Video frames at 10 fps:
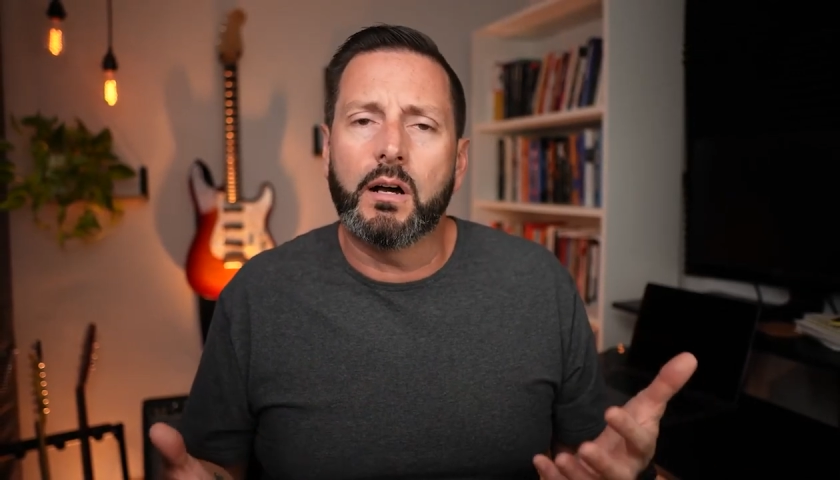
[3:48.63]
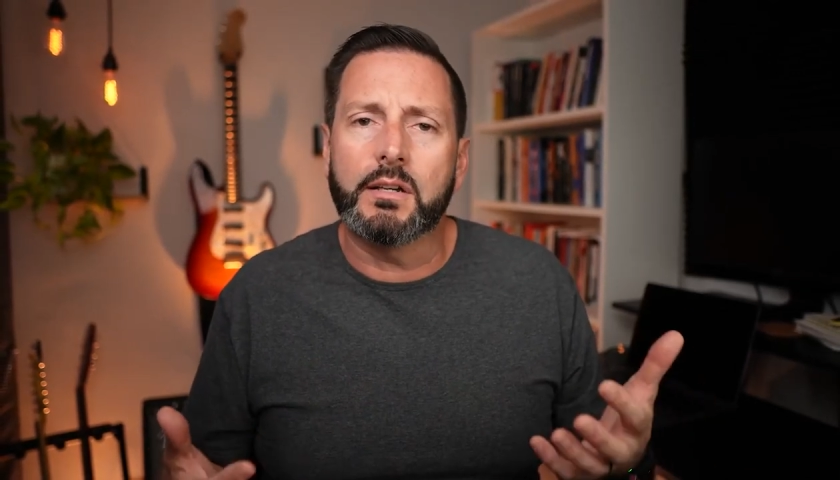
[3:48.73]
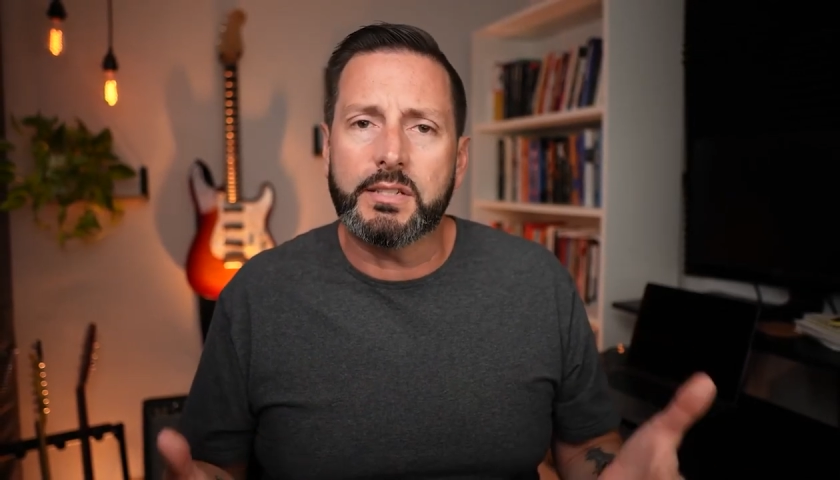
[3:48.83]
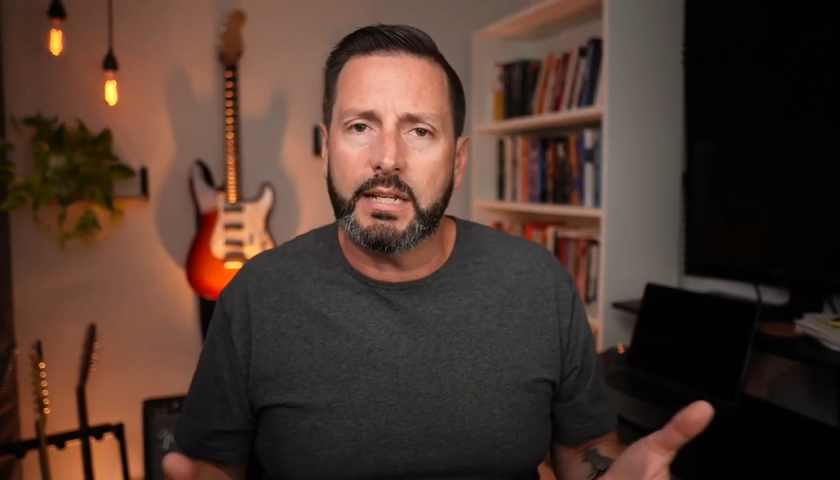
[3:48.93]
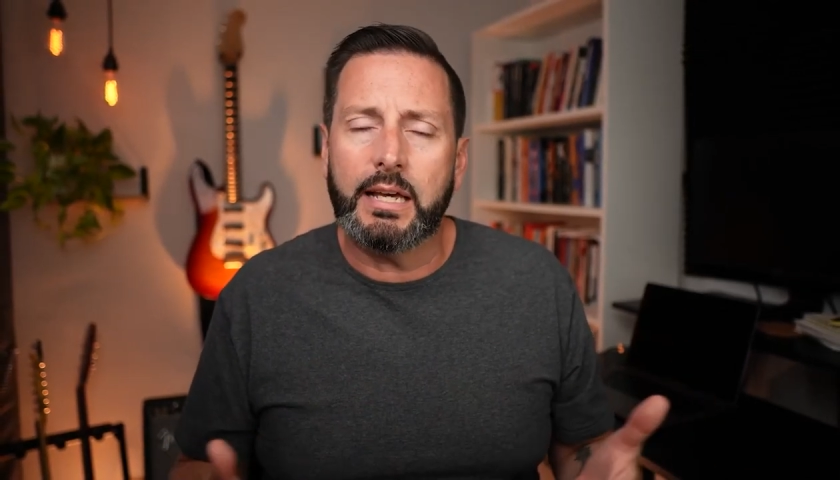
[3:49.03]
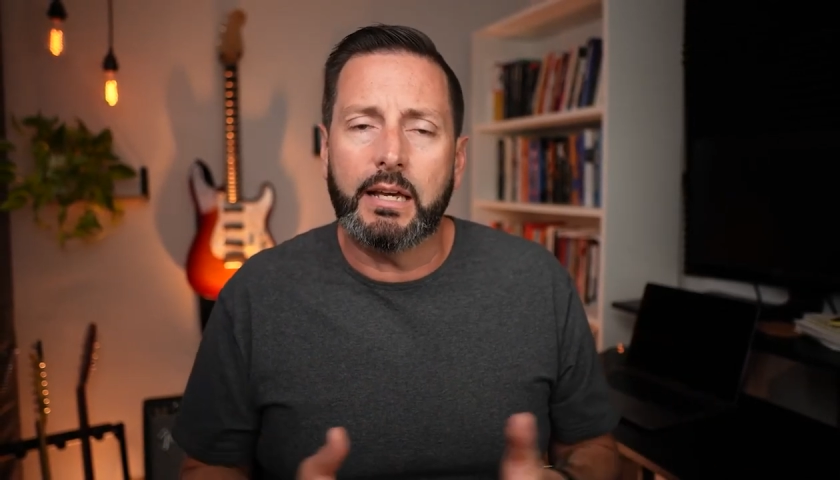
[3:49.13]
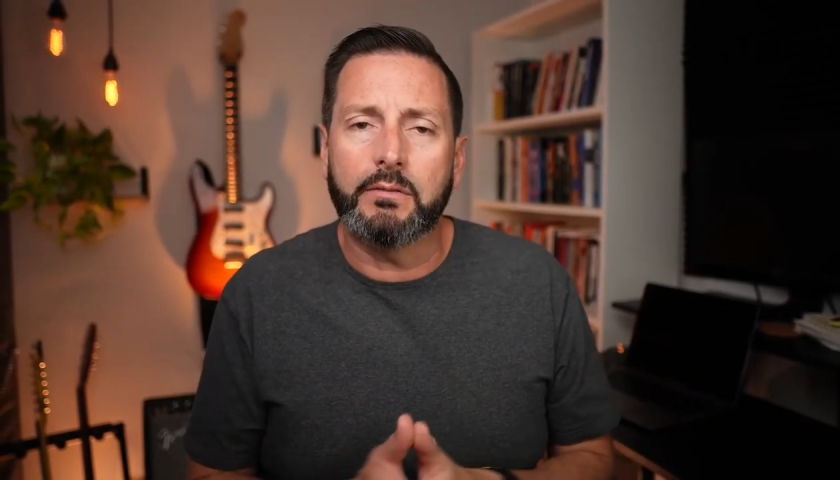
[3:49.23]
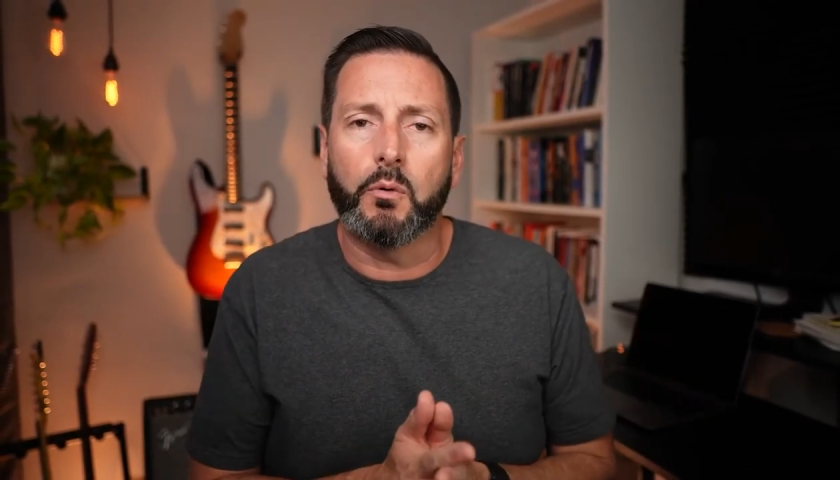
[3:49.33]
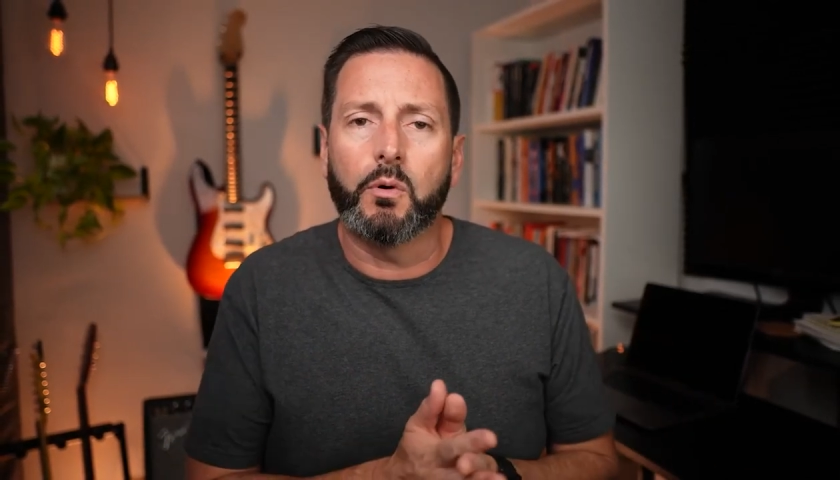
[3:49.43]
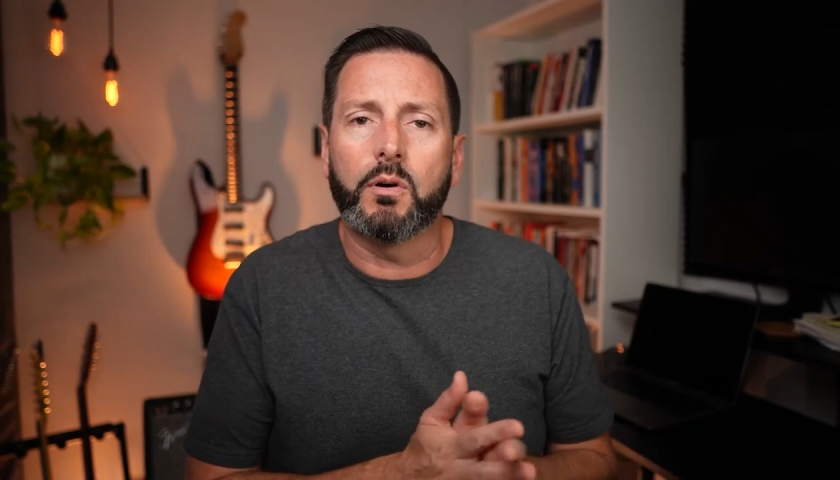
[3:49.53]
uh, stay
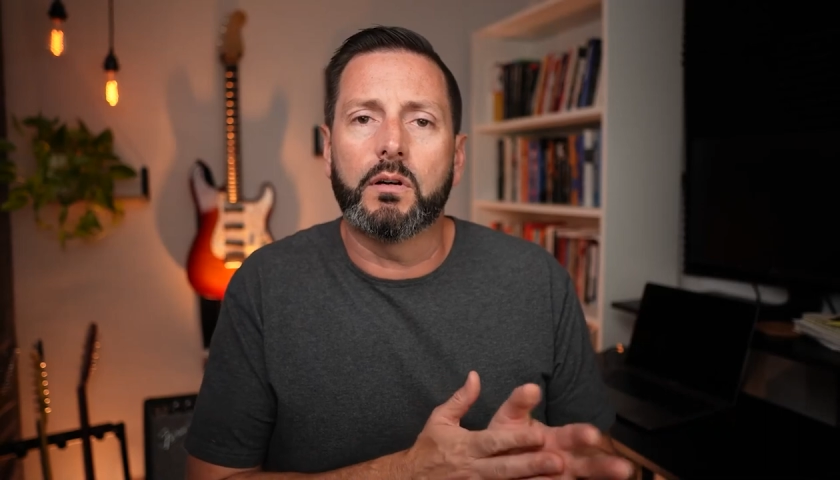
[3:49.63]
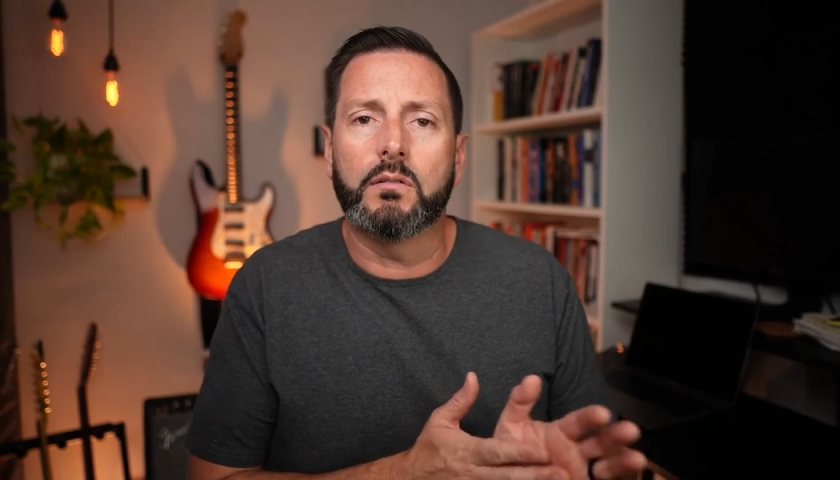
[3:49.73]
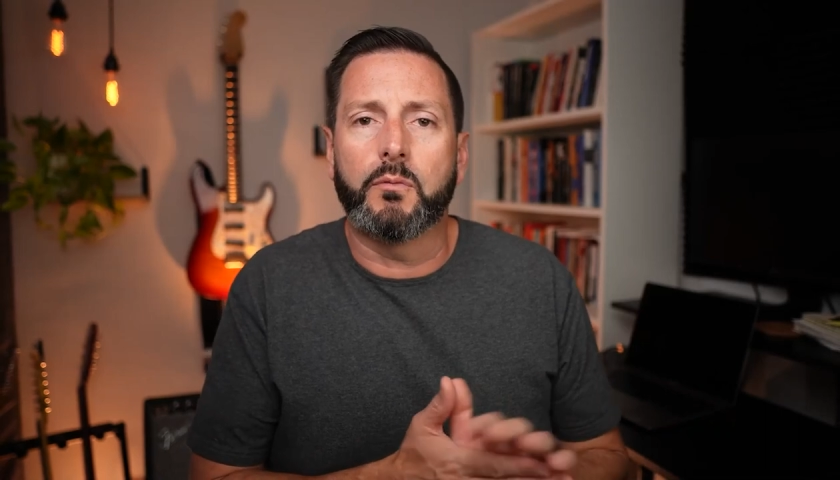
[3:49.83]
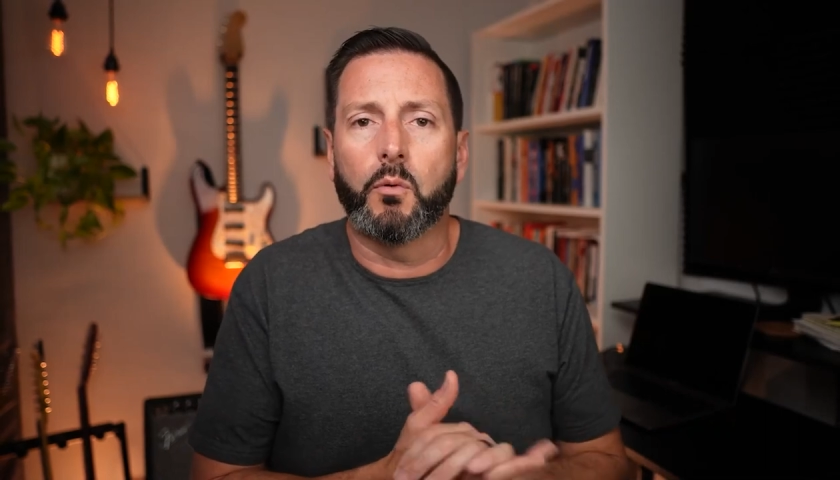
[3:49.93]
for,